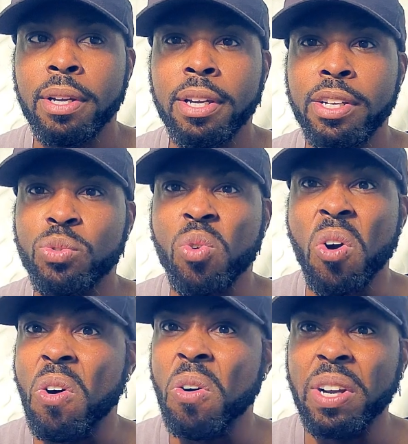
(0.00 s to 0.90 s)
is
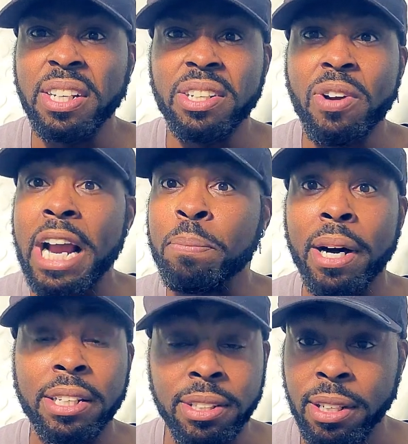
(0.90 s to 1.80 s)
wrong, is
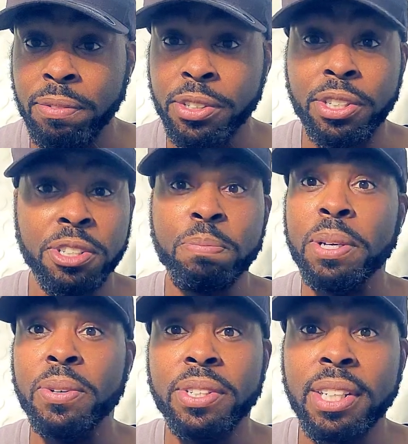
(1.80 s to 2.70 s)
crackpot stuff, is
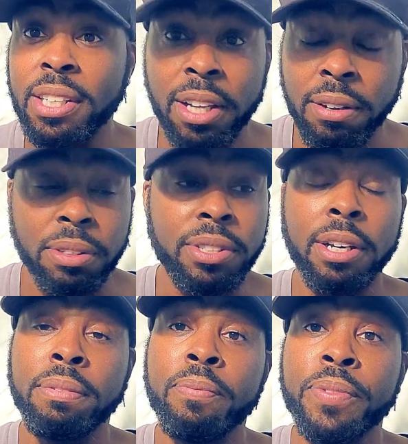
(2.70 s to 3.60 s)
conspiracy
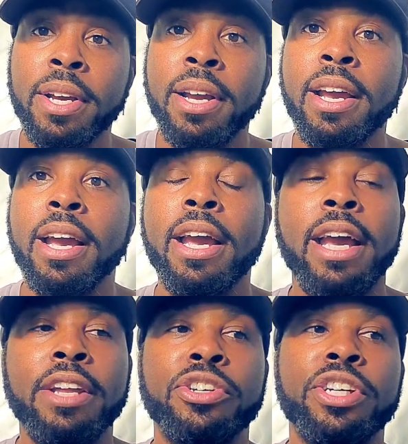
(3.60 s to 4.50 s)
stuff.
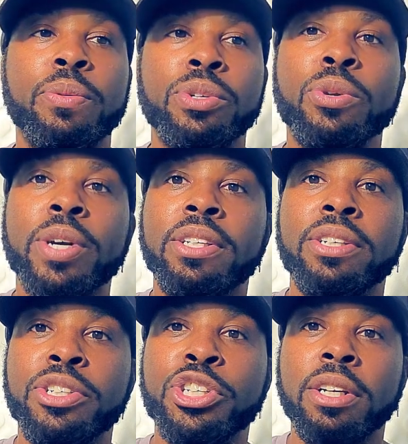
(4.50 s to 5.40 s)
And she was quick
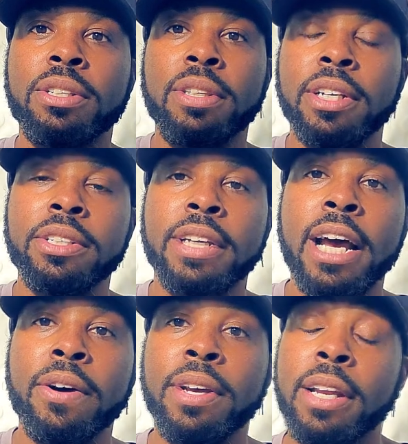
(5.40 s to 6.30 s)
to shut things
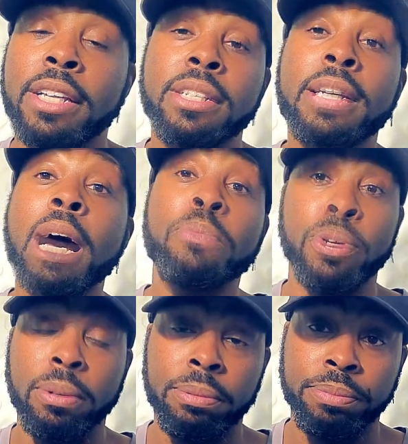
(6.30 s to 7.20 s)
down. And I stopped
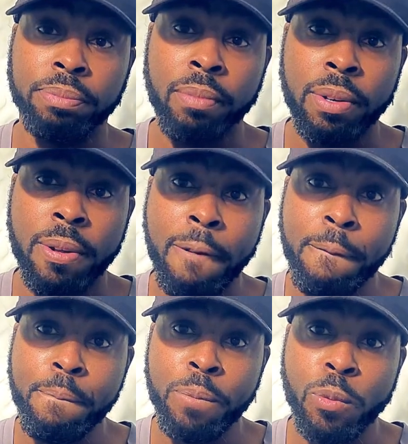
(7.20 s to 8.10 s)
her
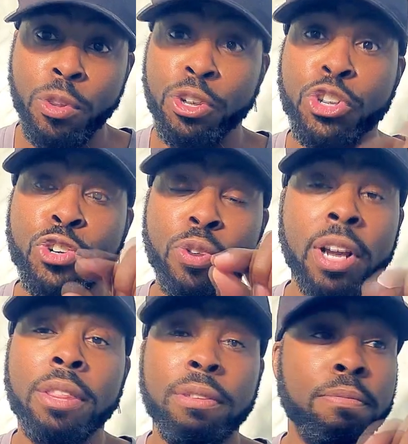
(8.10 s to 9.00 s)
with a
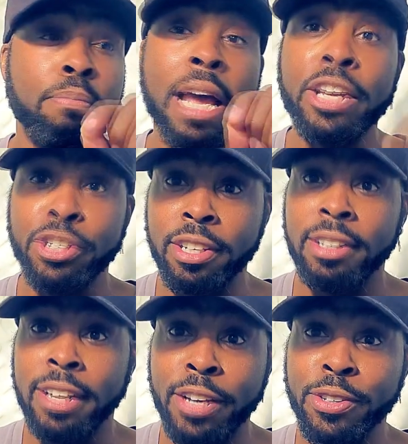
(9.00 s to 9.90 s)
strength of
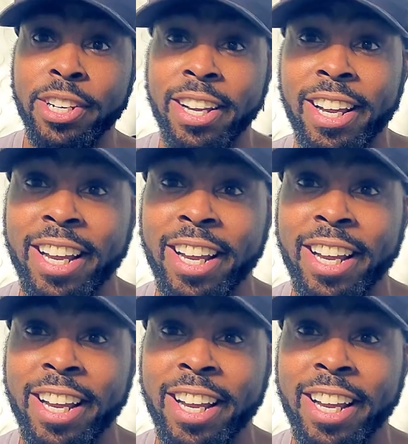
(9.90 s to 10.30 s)
masculine energy,